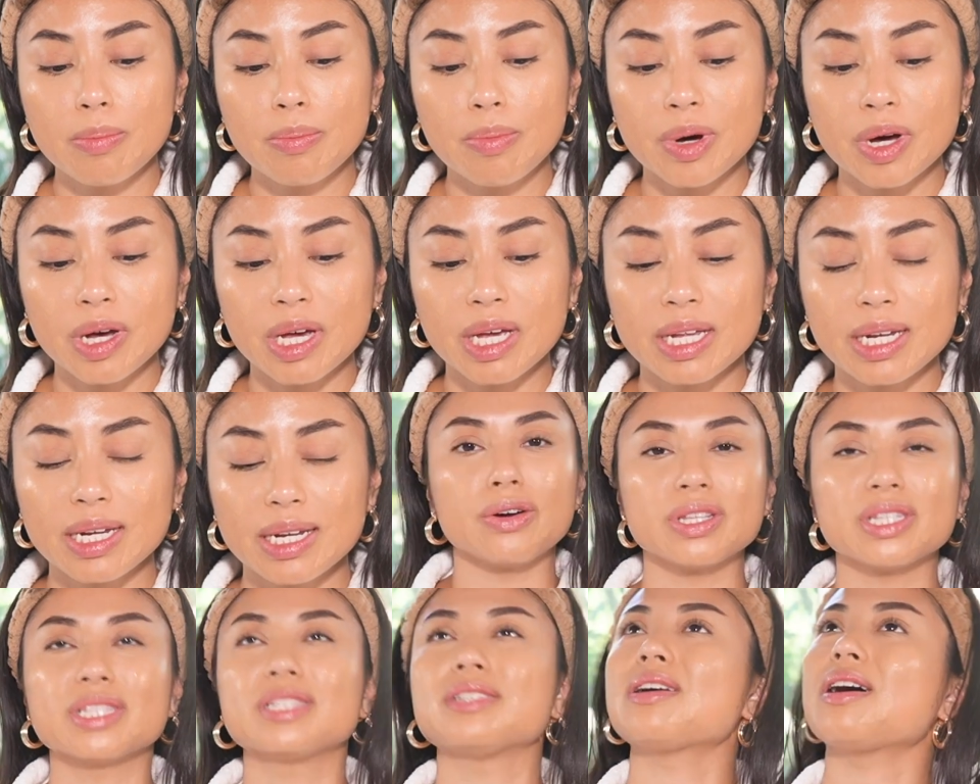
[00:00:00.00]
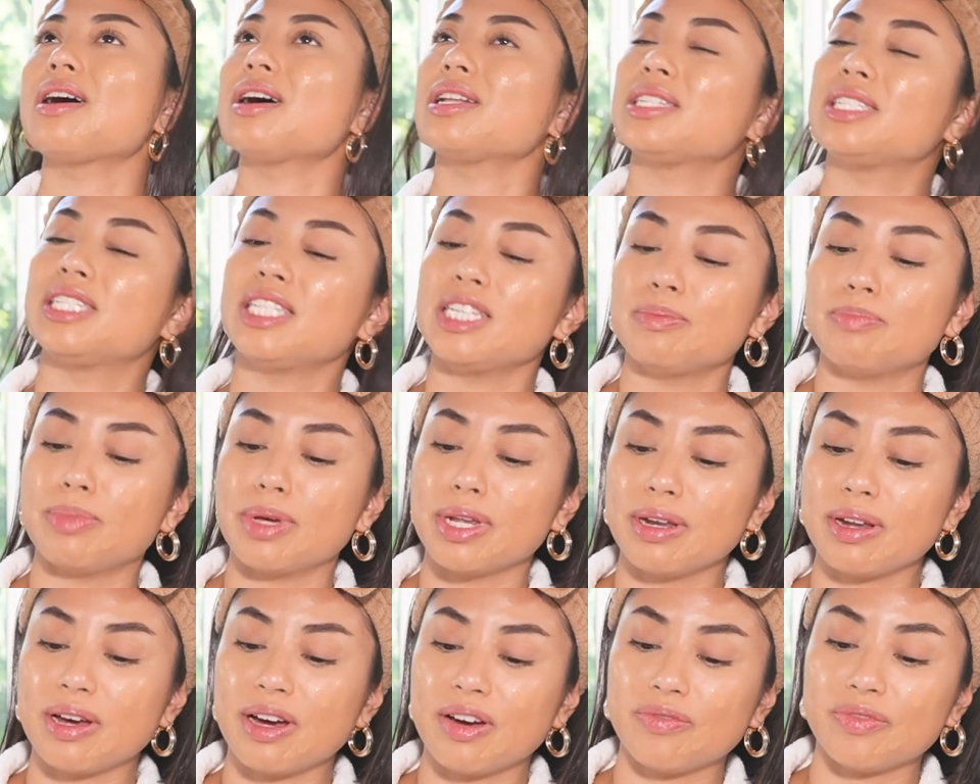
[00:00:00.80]
but it's not deep
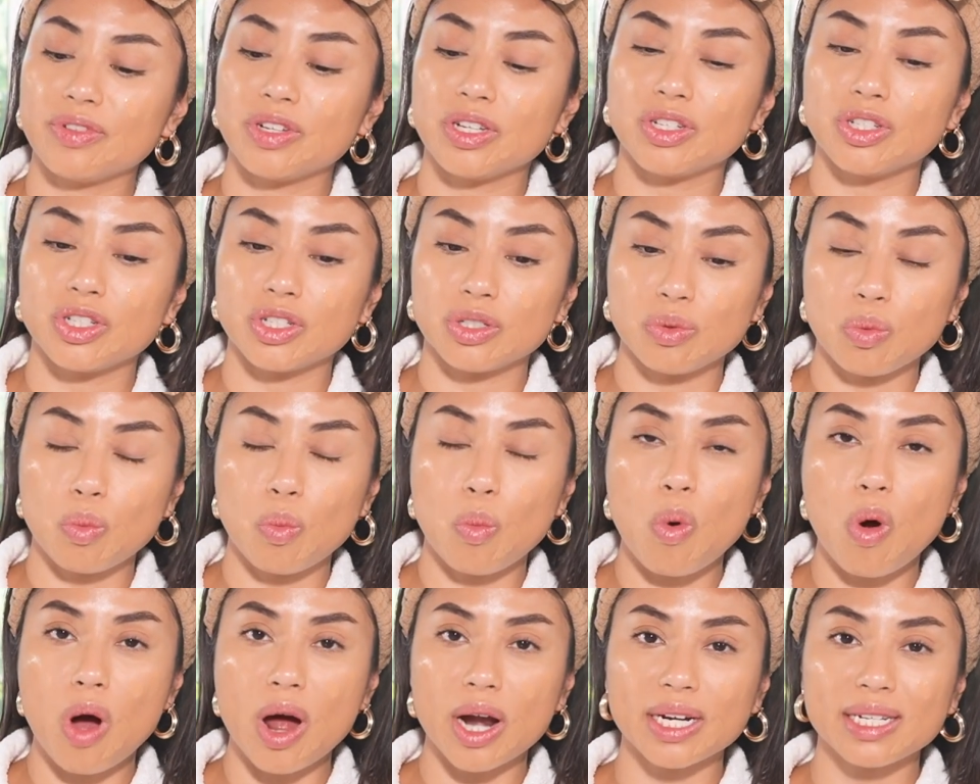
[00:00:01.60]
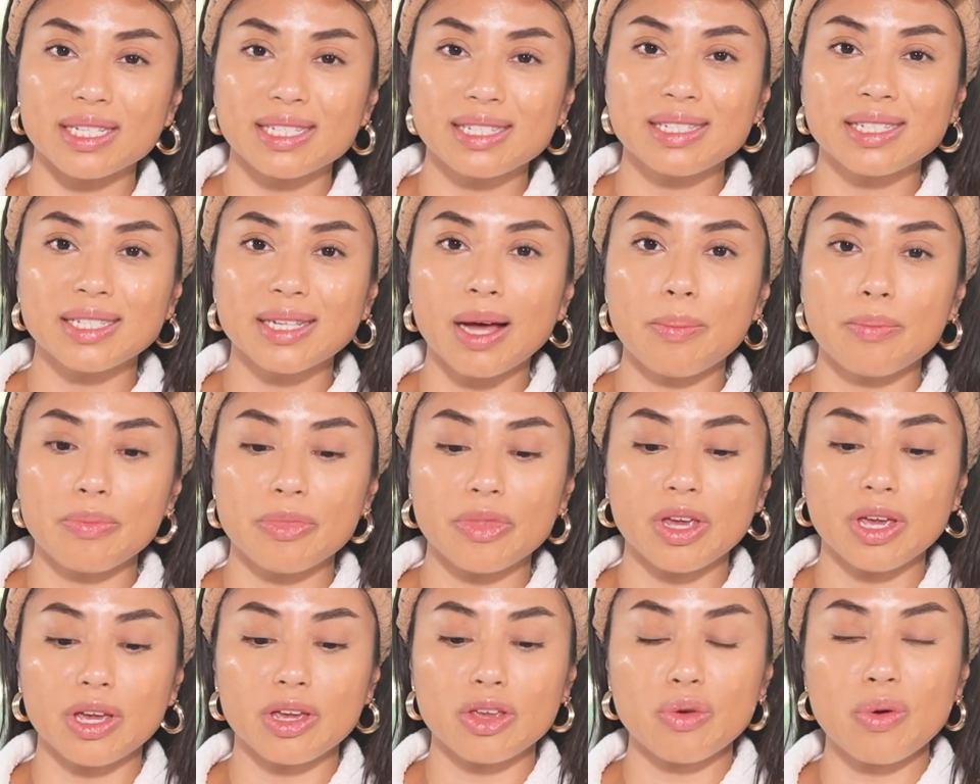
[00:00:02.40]
enough to just want
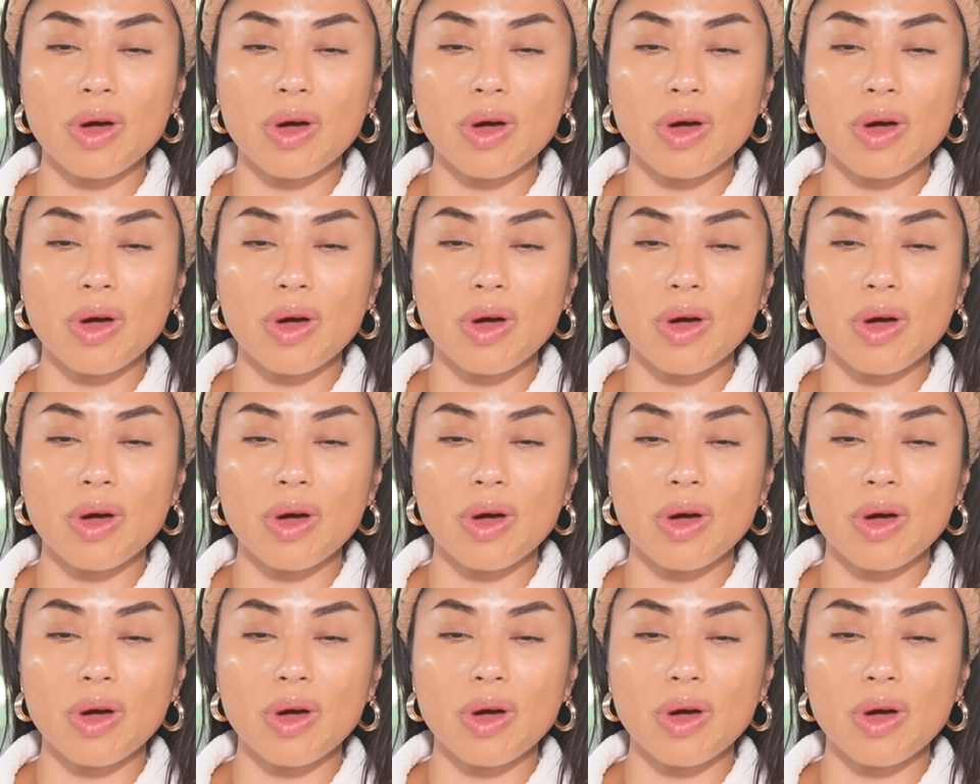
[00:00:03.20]
something.